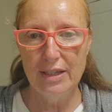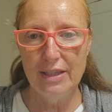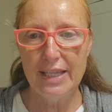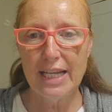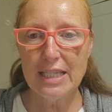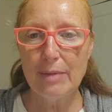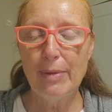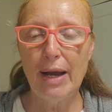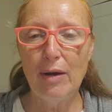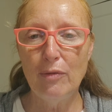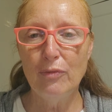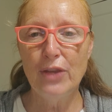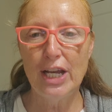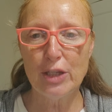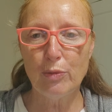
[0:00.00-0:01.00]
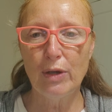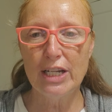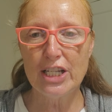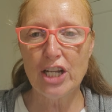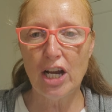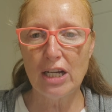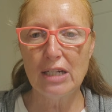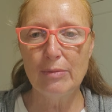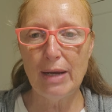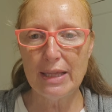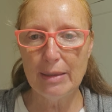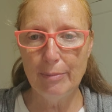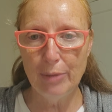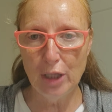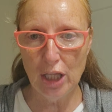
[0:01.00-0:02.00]
That's about that's what it's talking about
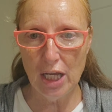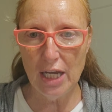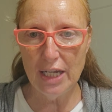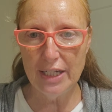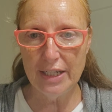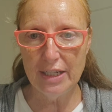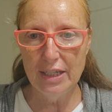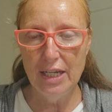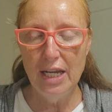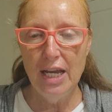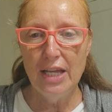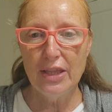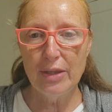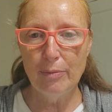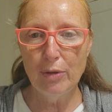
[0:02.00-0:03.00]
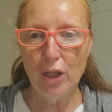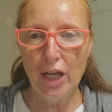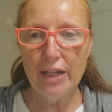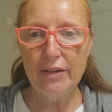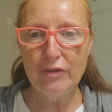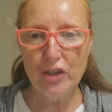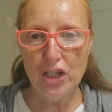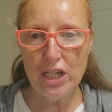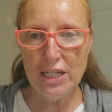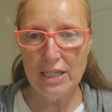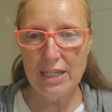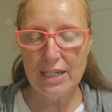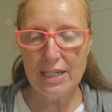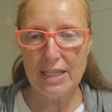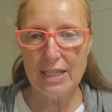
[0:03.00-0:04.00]
the blood the blood of
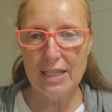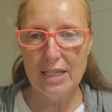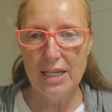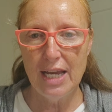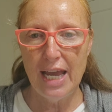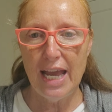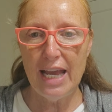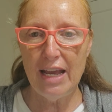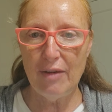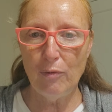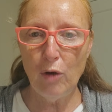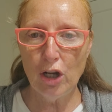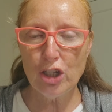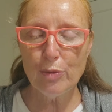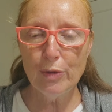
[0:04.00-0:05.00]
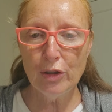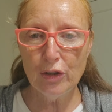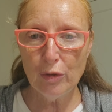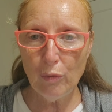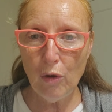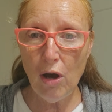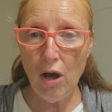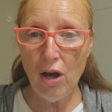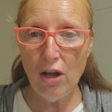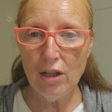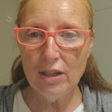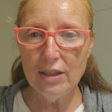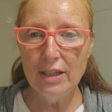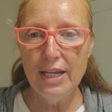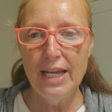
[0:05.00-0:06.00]
Jesus. At Watchman on the
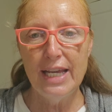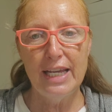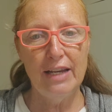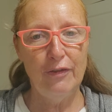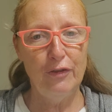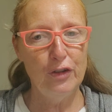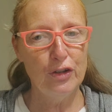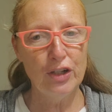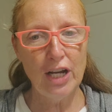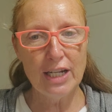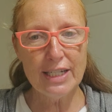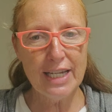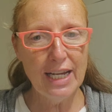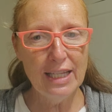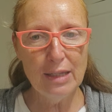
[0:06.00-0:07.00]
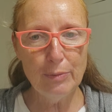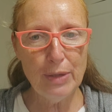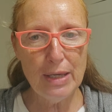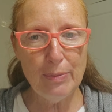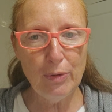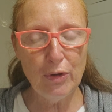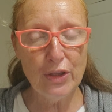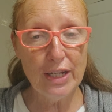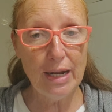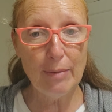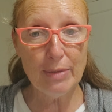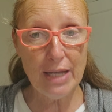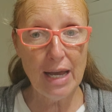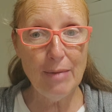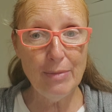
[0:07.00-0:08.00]
Wall, if you're not telling people that I'm
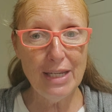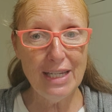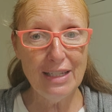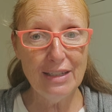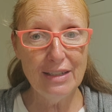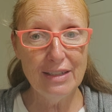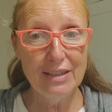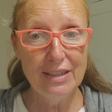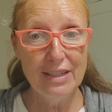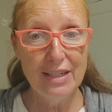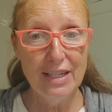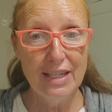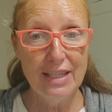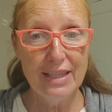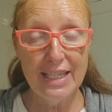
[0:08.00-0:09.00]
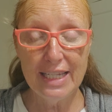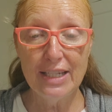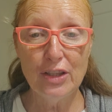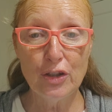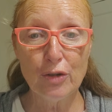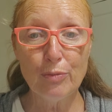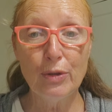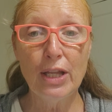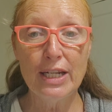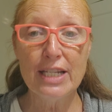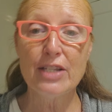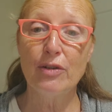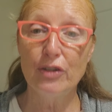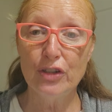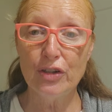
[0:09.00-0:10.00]
coming, then their blood is
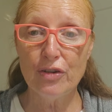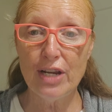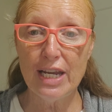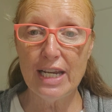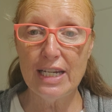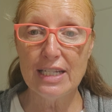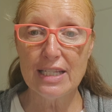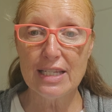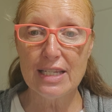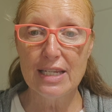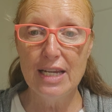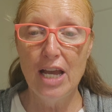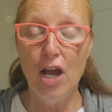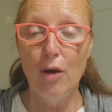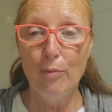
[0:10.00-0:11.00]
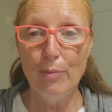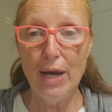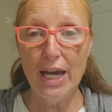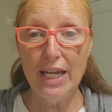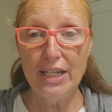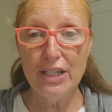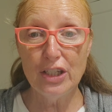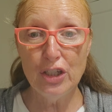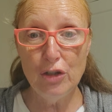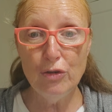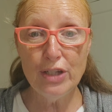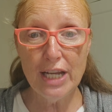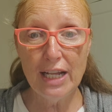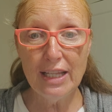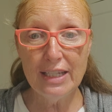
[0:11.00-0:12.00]
on your hands. But you
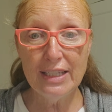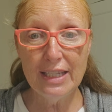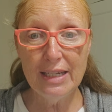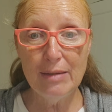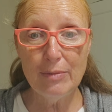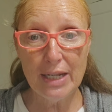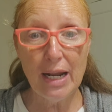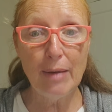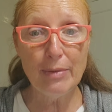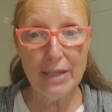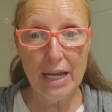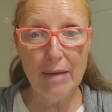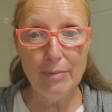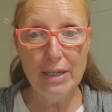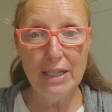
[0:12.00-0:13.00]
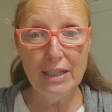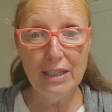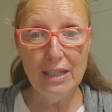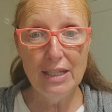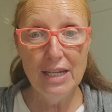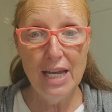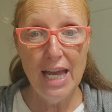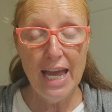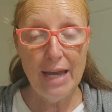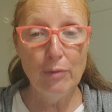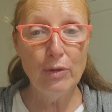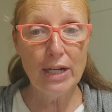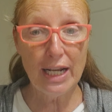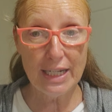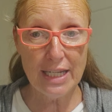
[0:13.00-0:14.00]
telling them that I'm coming, and
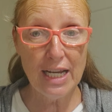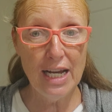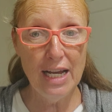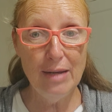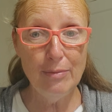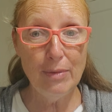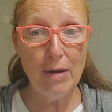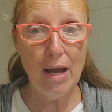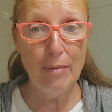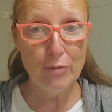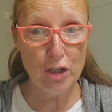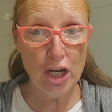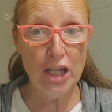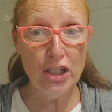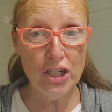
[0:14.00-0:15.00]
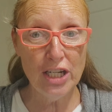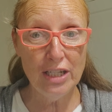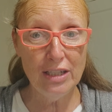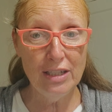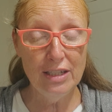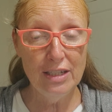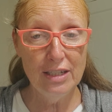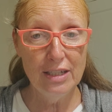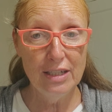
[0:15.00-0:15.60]
when I come, I'm judging,